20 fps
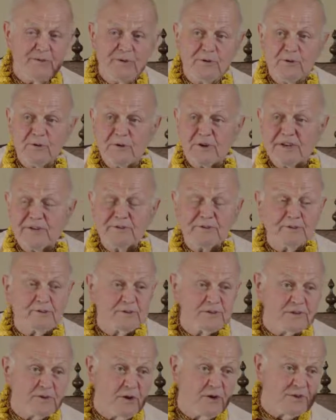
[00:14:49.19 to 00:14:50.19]
you look into a
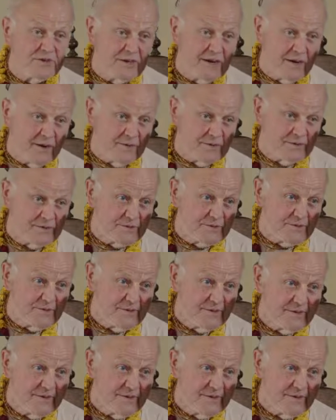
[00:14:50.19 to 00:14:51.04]
slaughterhouse?